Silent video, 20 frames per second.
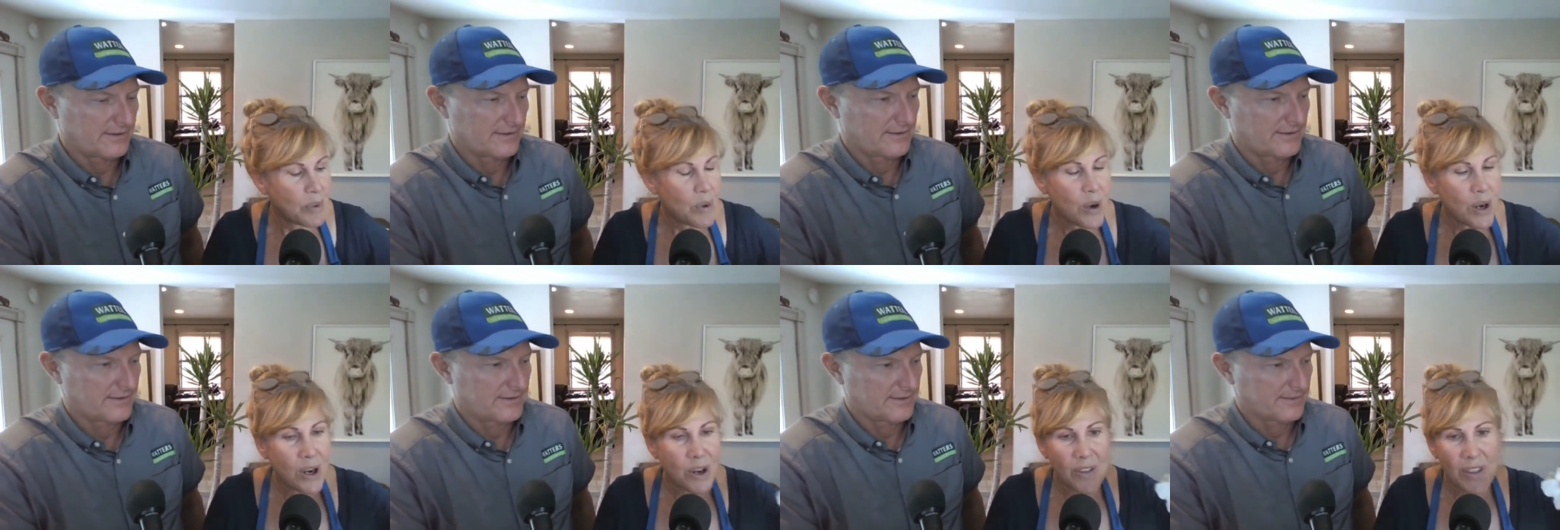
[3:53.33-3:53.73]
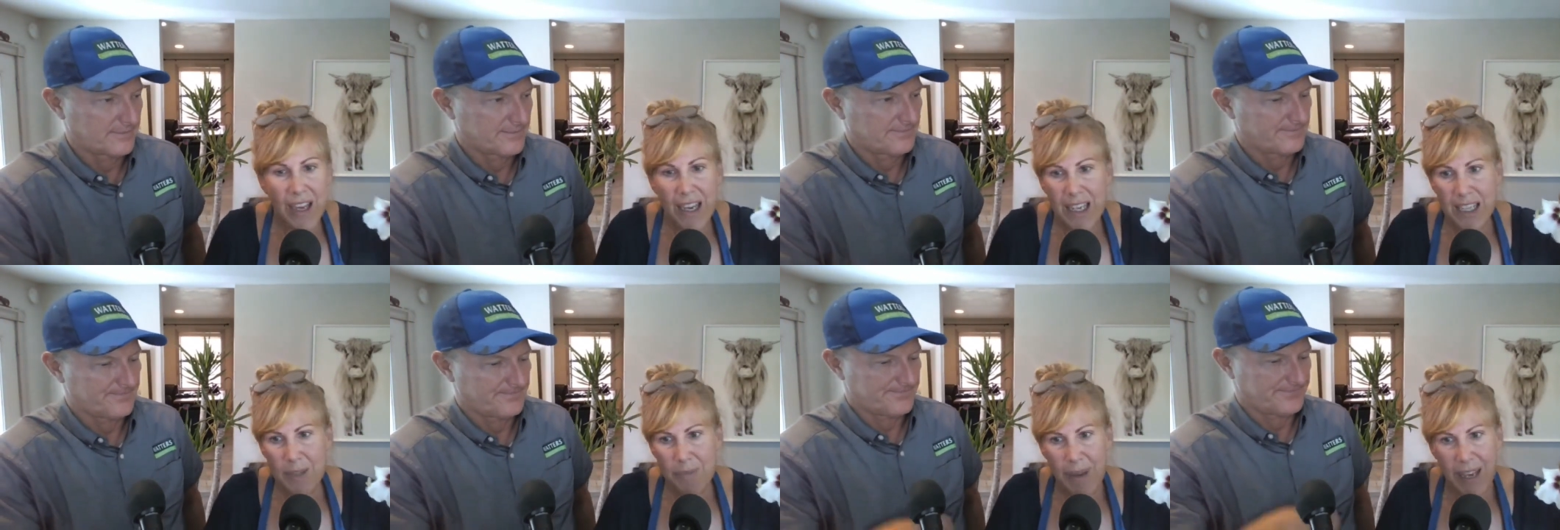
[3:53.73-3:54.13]
Speaker 1: boy, are
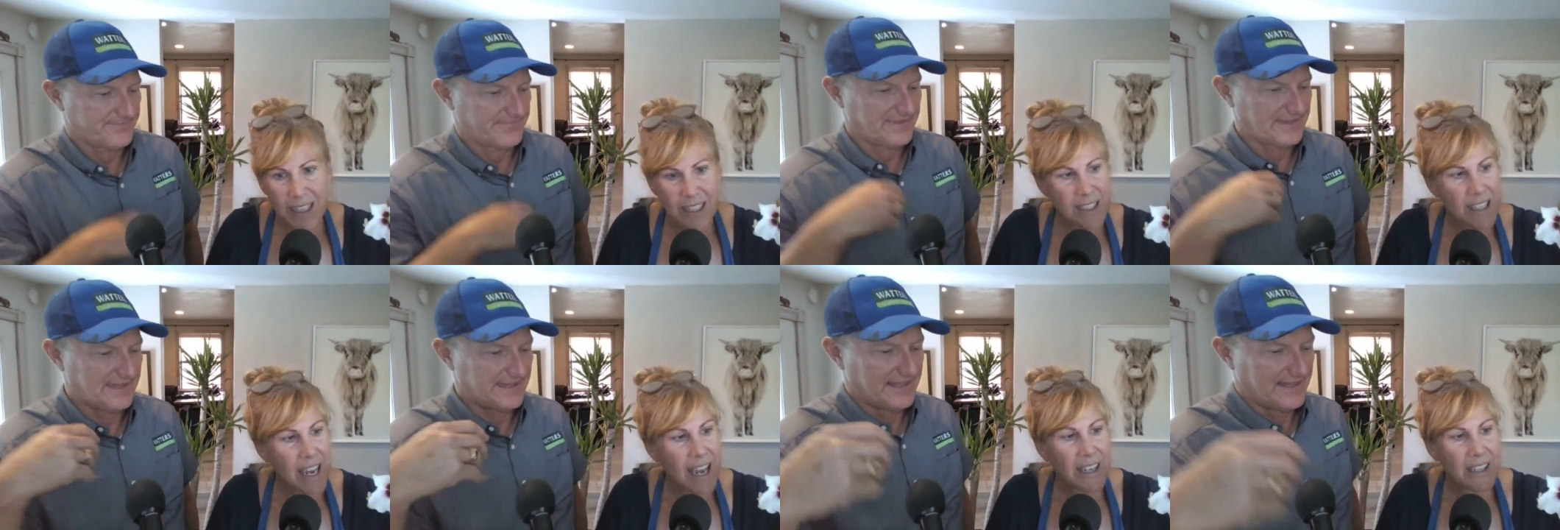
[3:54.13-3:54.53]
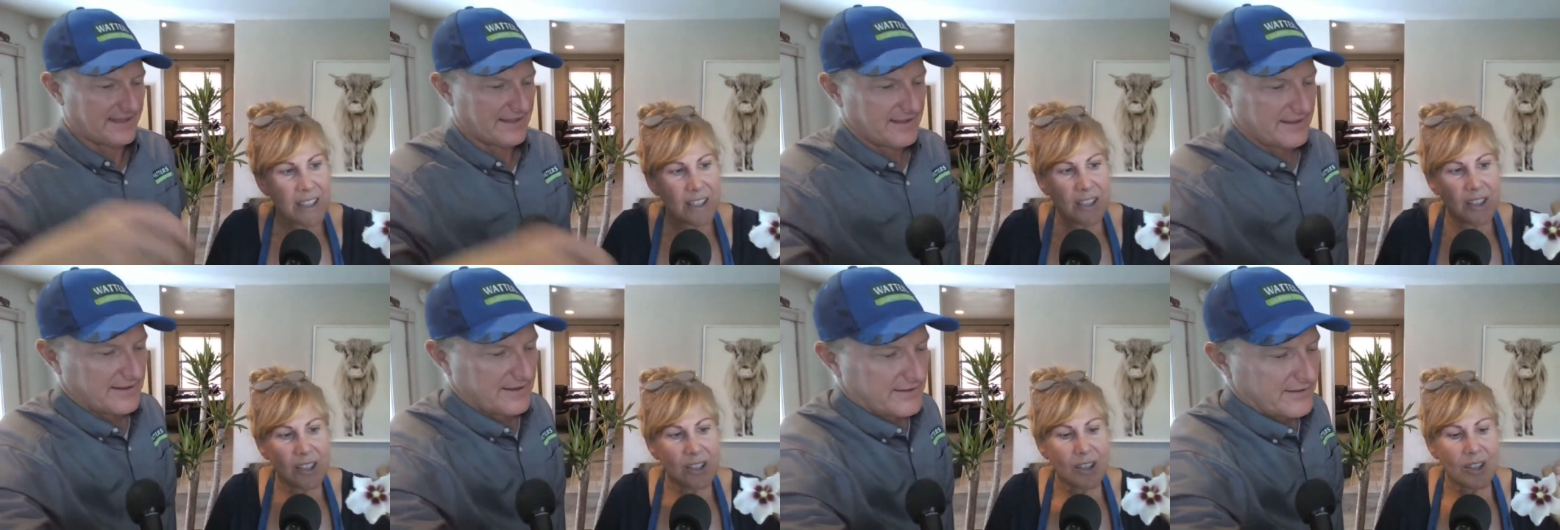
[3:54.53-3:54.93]
they
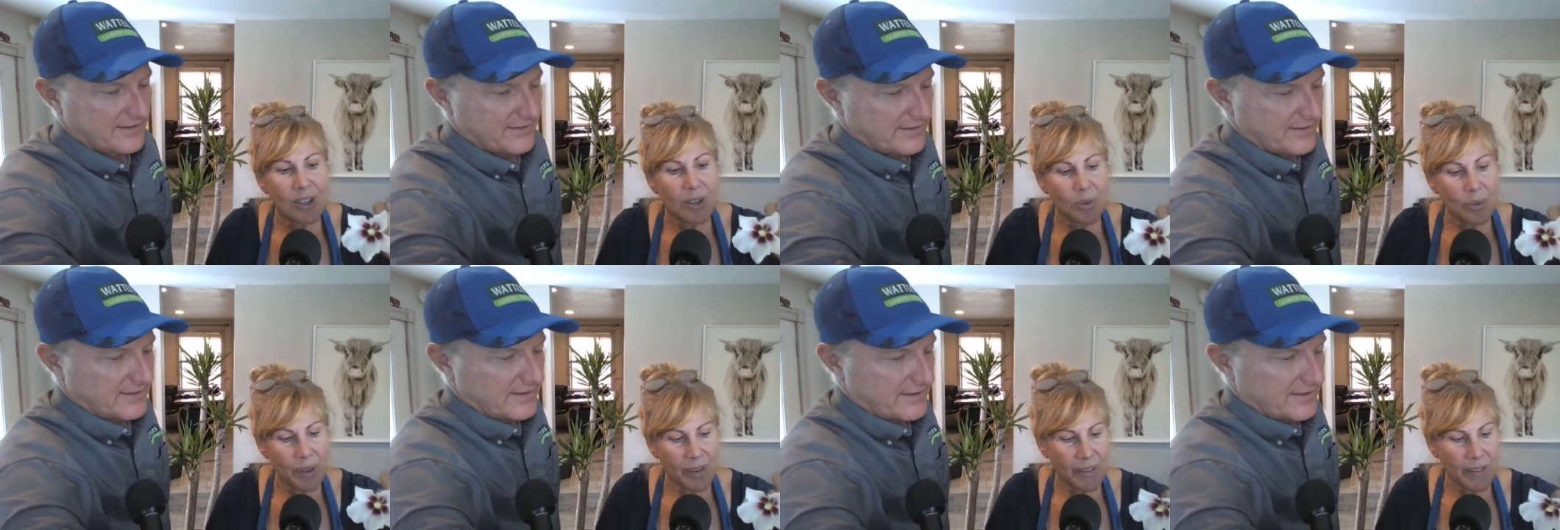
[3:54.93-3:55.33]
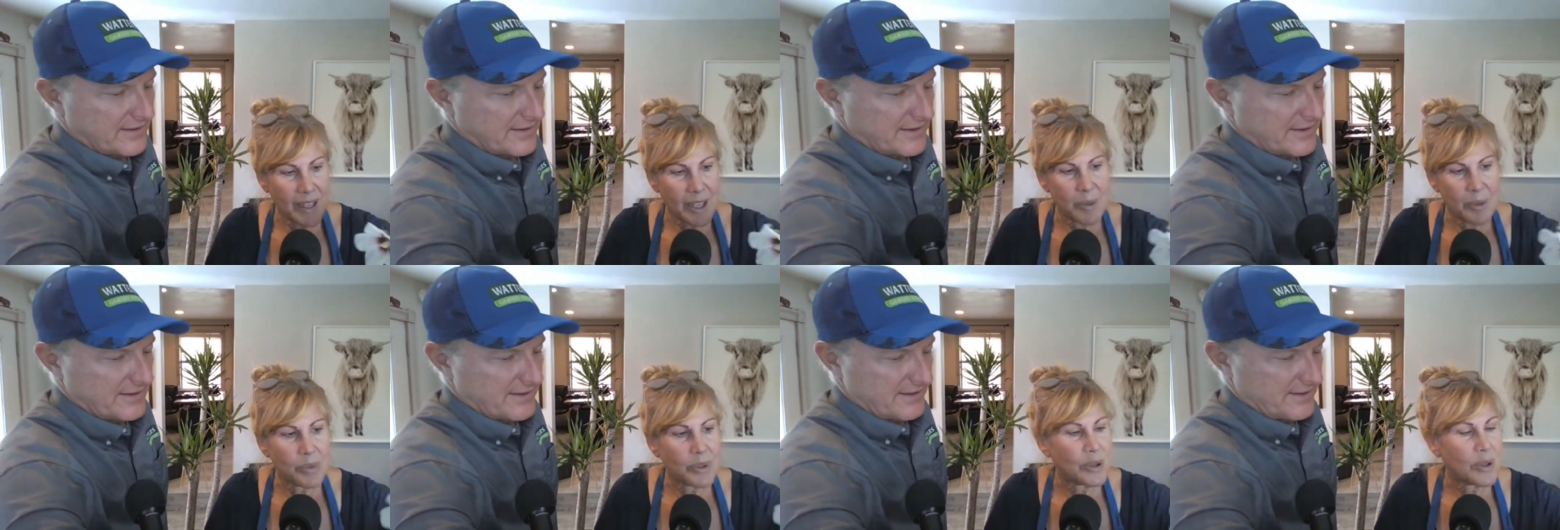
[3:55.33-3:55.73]
spectacular when
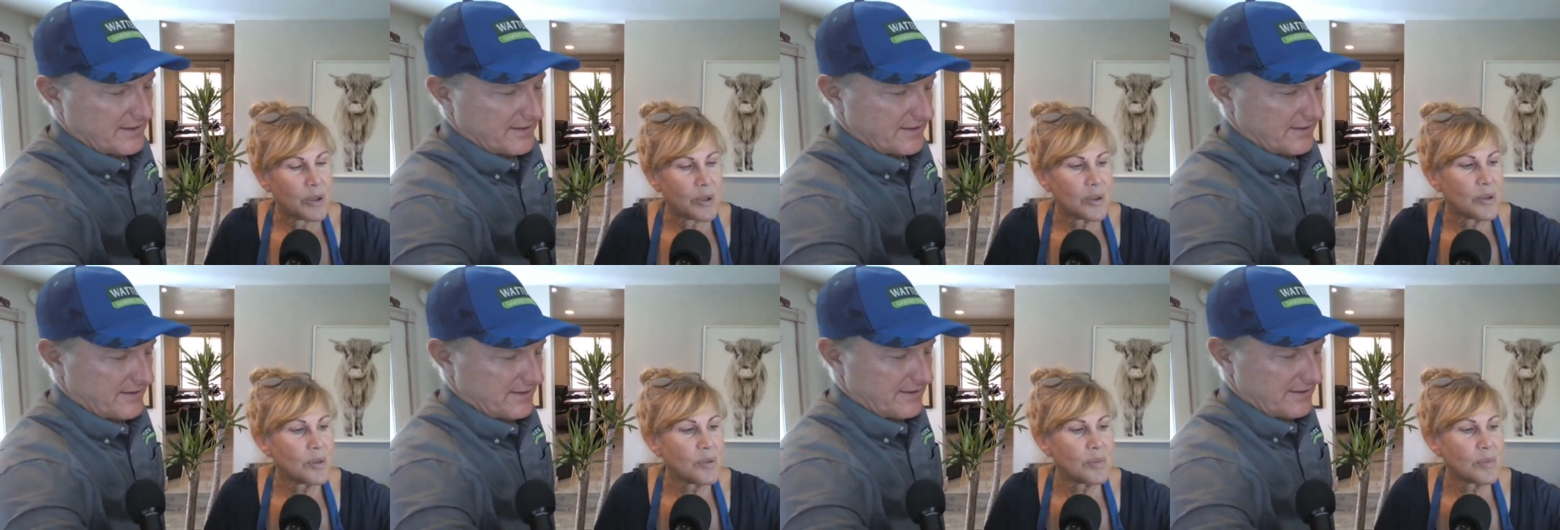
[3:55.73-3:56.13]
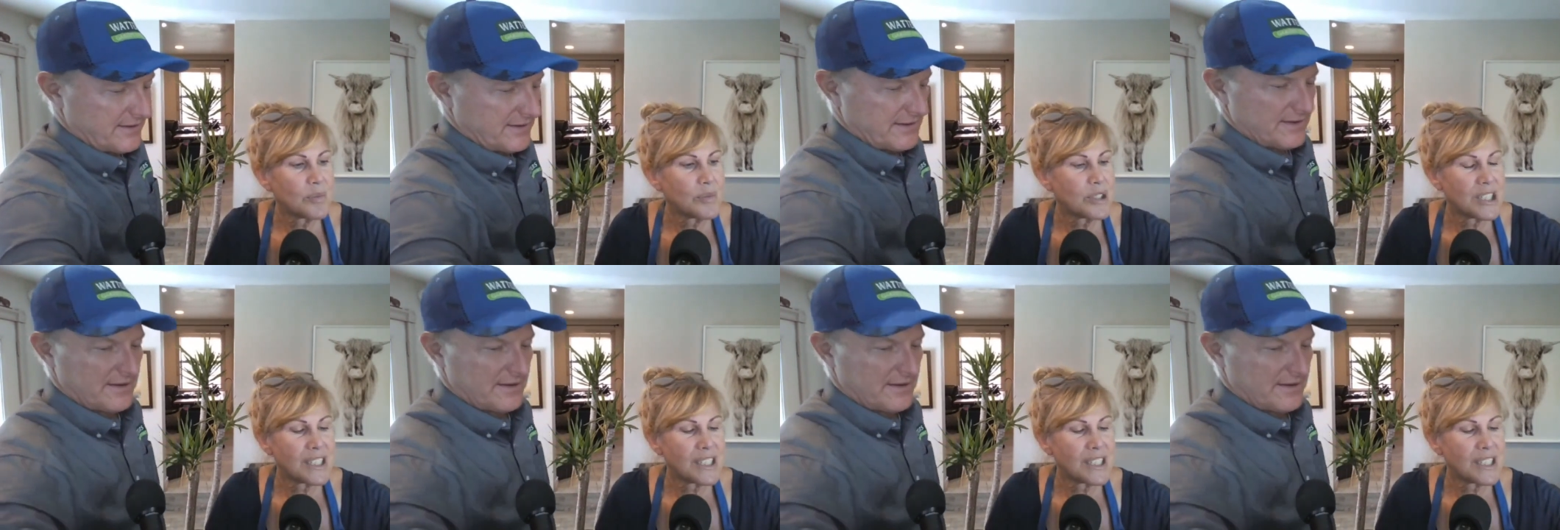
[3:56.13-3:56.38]
they bloom.